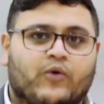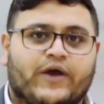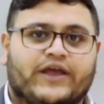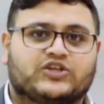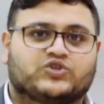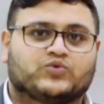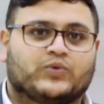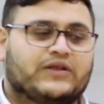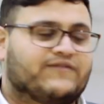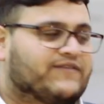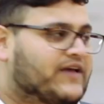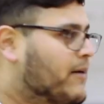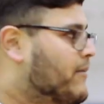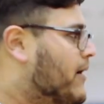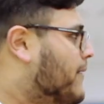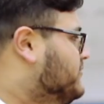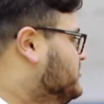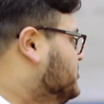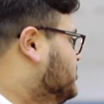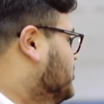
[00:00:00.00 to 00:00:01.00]
which would have come
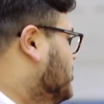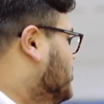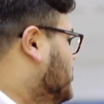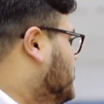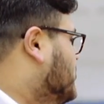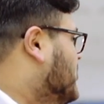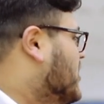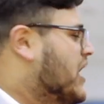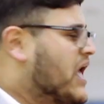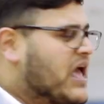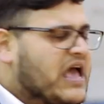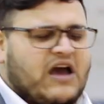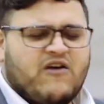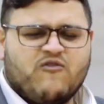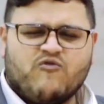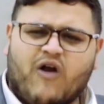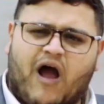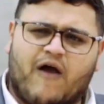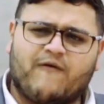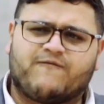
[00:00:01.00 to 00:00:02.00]
up to
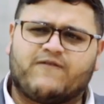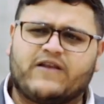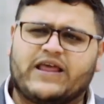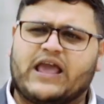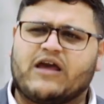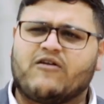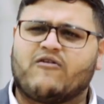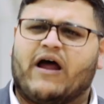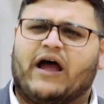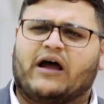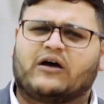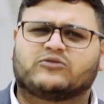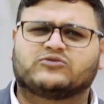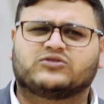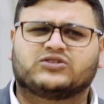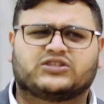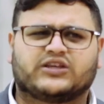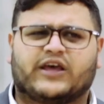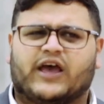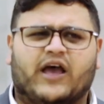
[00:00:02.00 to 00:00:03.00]
roughly
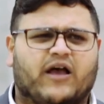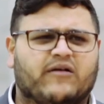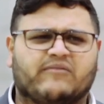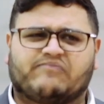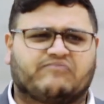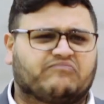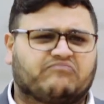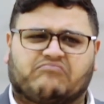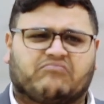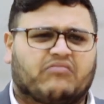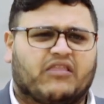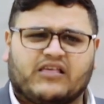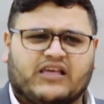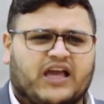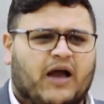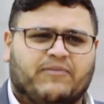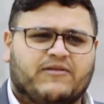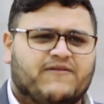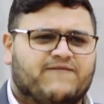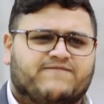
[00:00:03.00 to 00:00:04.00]
around a
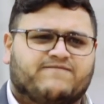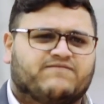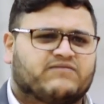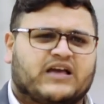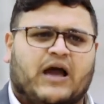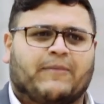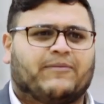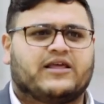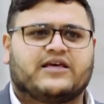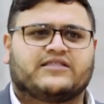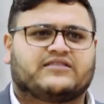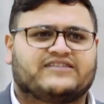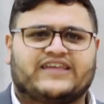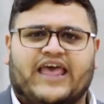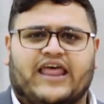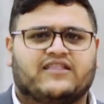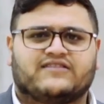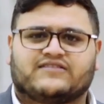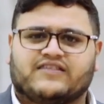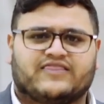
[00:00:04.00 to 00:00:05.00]
couple of
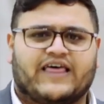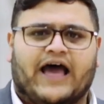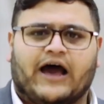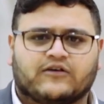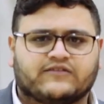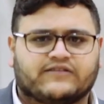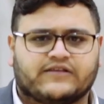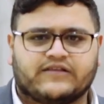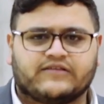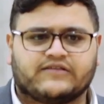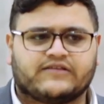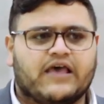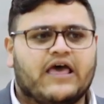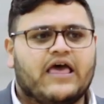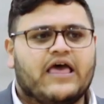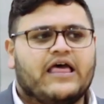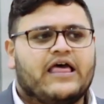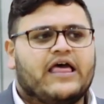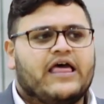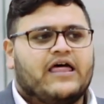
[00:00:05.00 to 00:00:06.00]
tens of thousands.
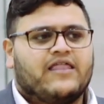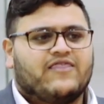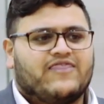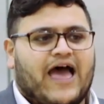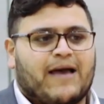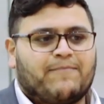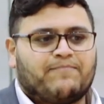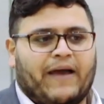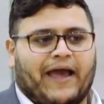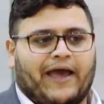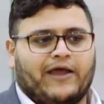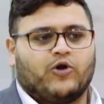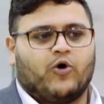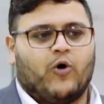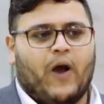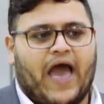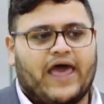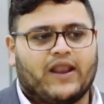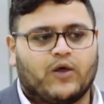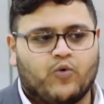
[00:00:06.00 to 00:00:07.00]
That
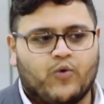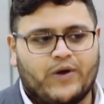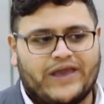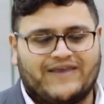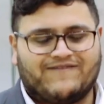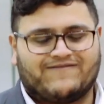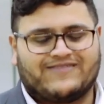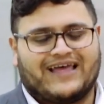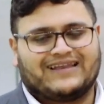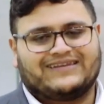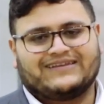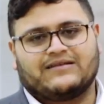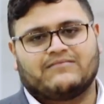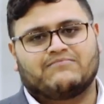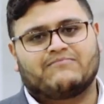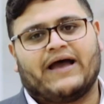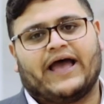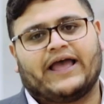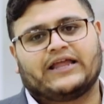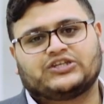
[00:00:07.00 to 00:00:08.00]
panel had a weave that
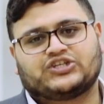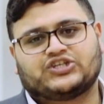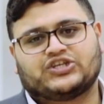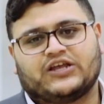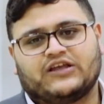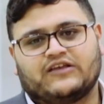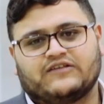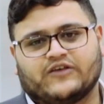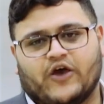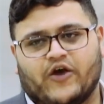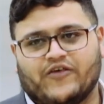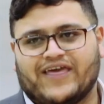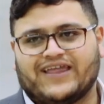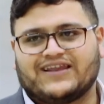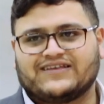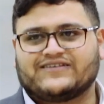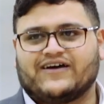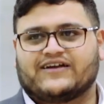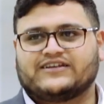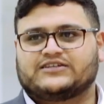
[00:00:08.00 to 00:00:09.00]
didn't match, so they
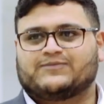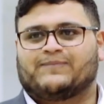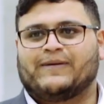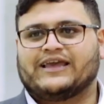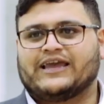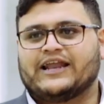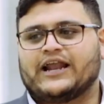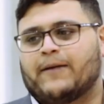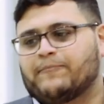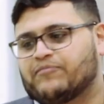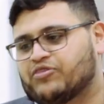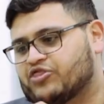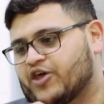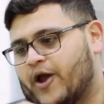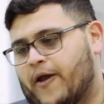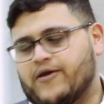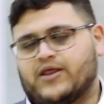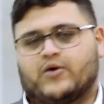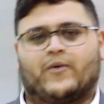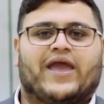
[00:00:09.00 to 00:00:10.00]
decided to pick it up,
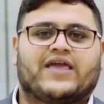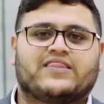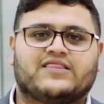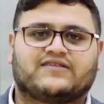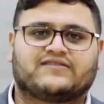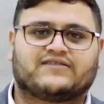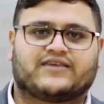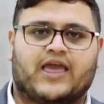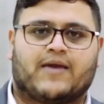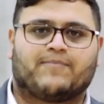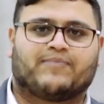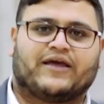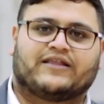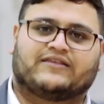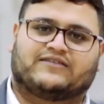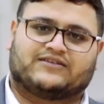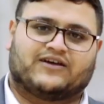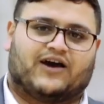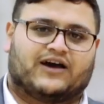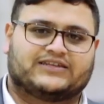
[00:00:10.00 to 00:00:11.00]
throw it away in the skip
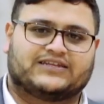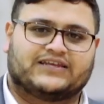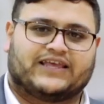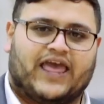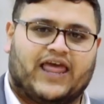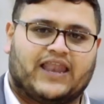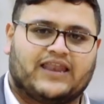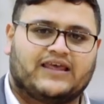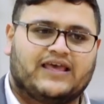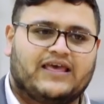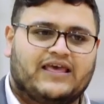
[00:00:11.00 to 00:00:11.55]
and start again.